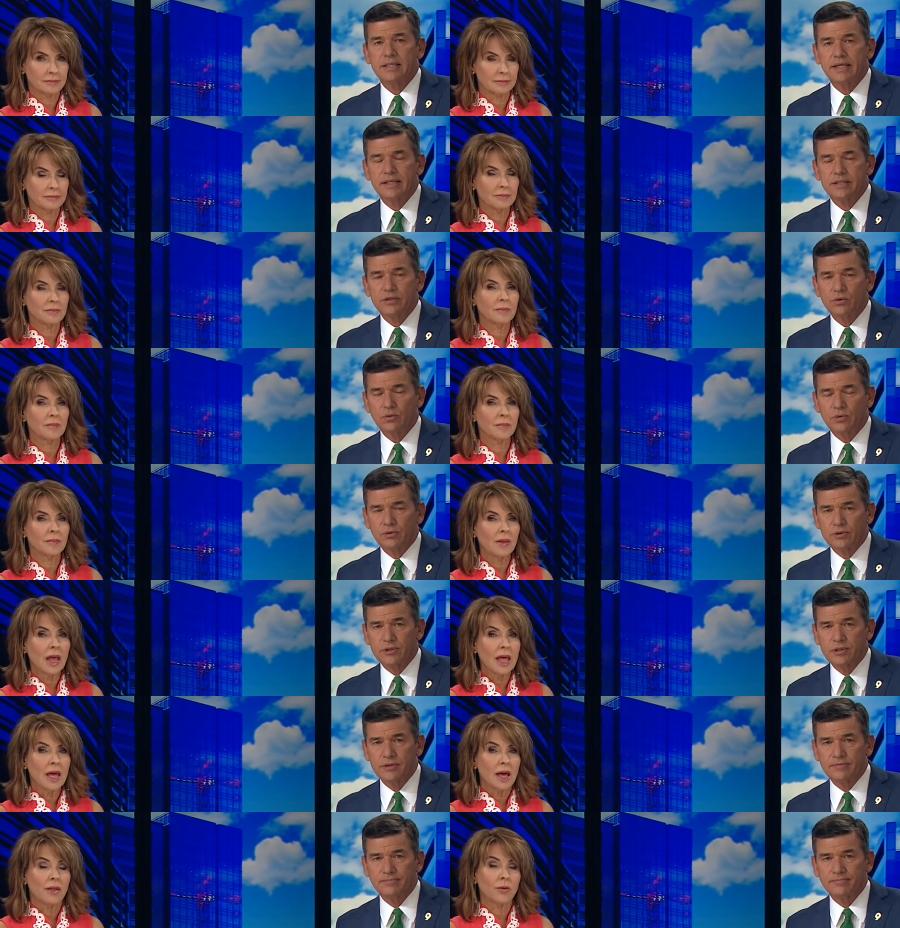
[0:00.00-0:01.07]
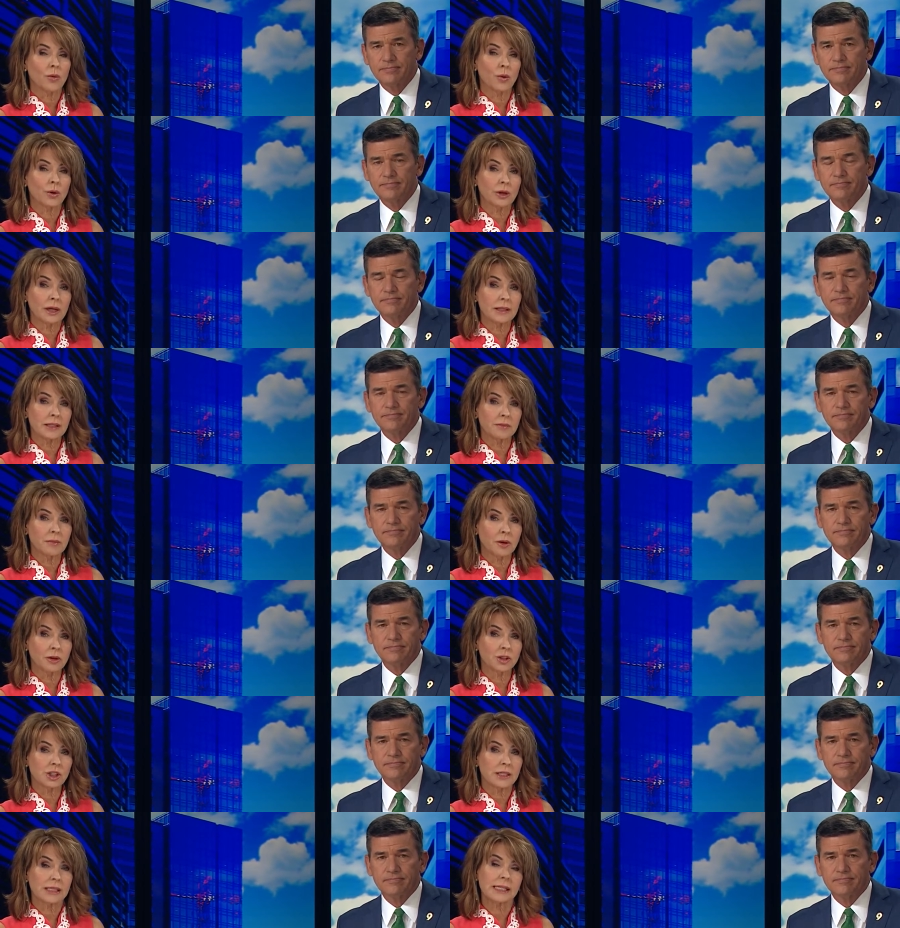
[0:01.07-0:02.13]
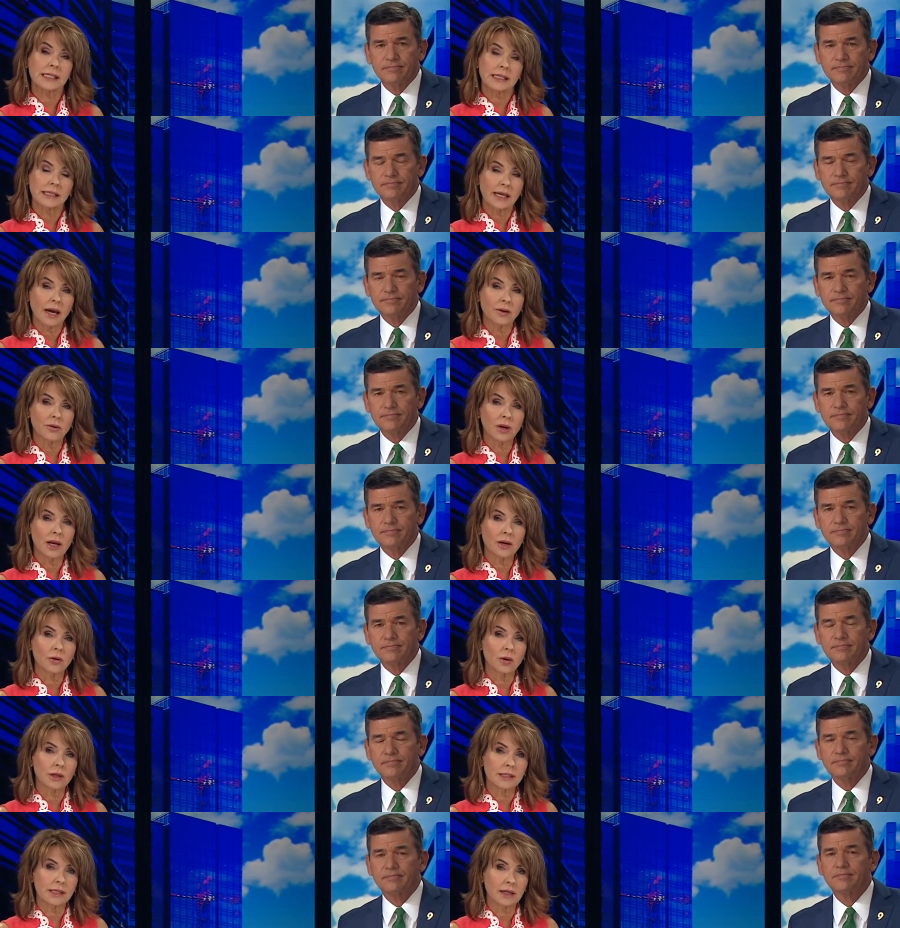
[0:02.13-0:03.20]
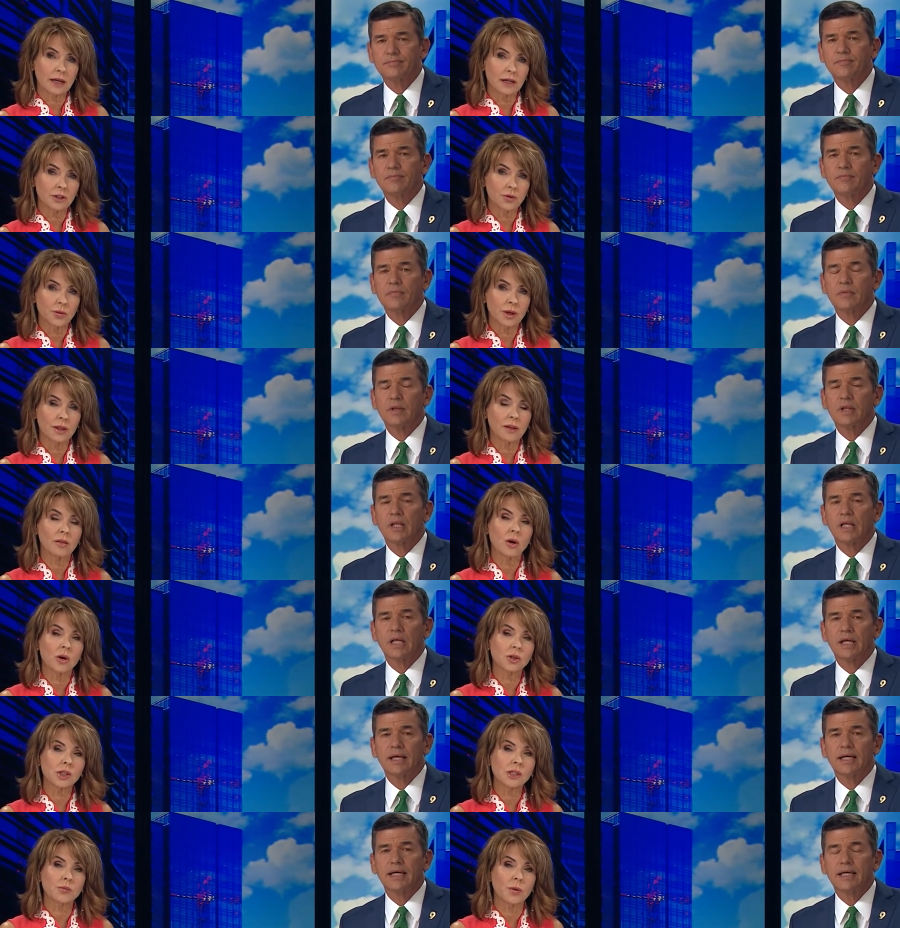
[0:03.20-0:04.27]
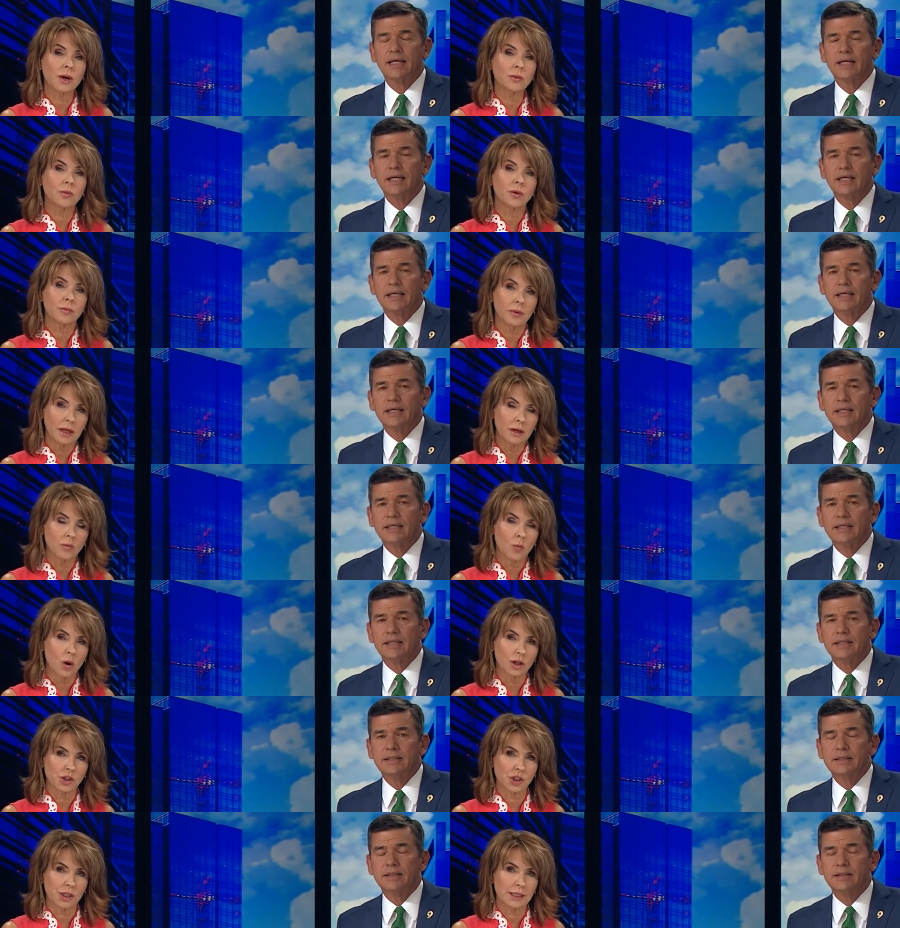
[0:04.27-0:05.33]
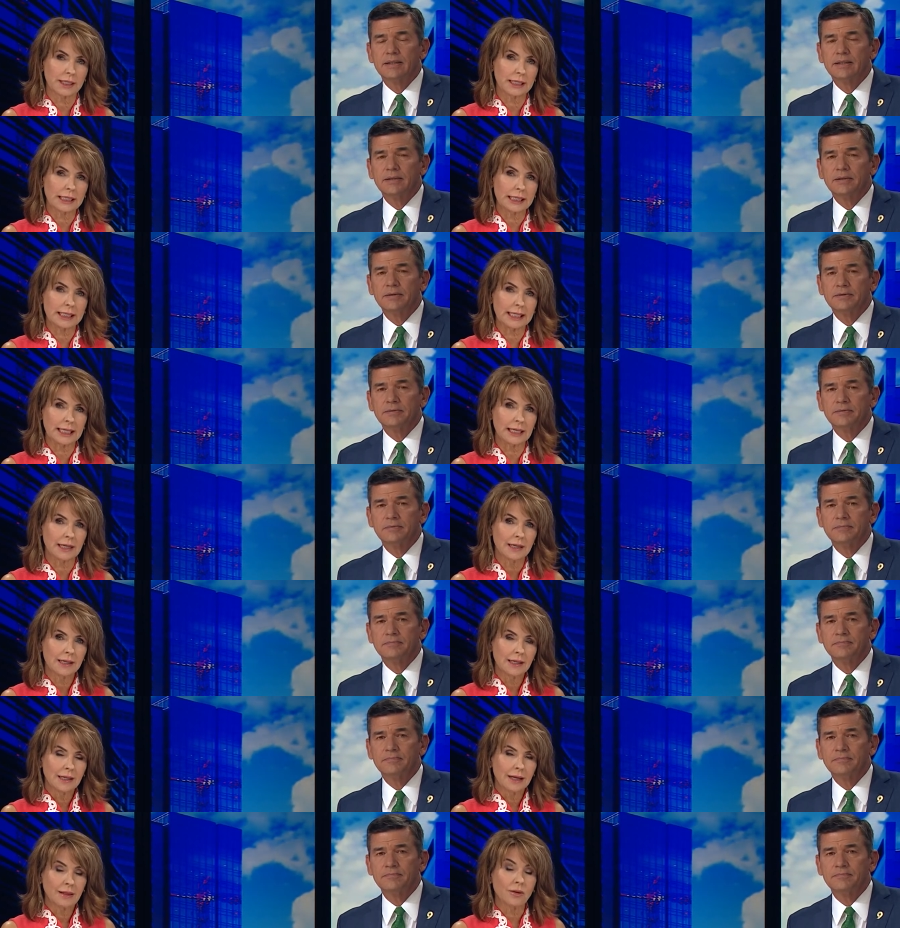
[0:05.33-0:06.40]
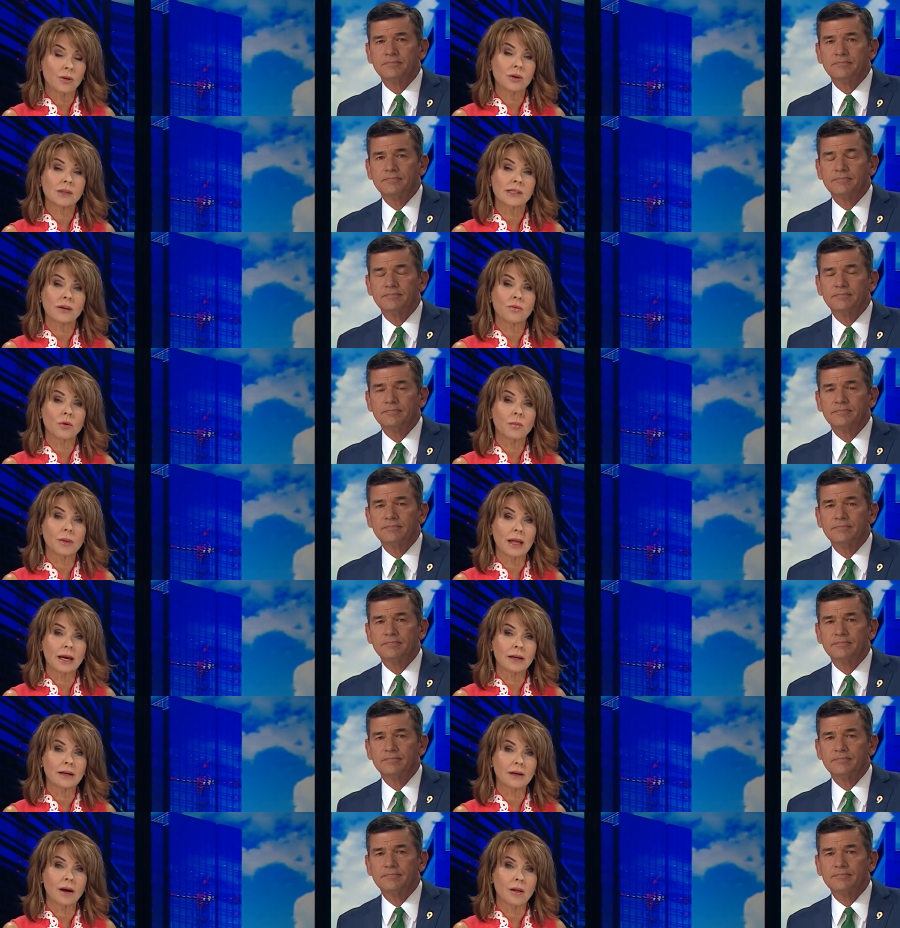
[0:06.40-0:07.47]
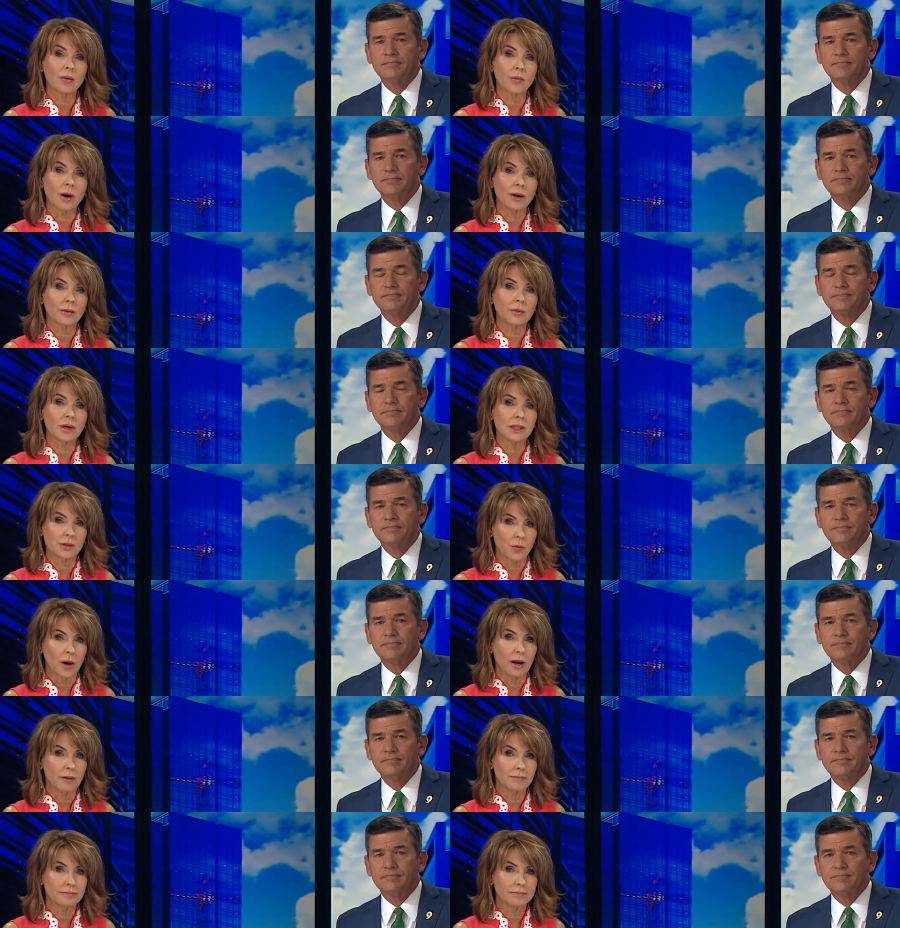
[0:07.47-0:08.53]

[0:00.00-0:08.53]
Speaker 1: in schools.
Speaker 2: They're organizing marches this Saturday across the country. The largest one will be in Washington, D.C. There are several planned in Colorado as well.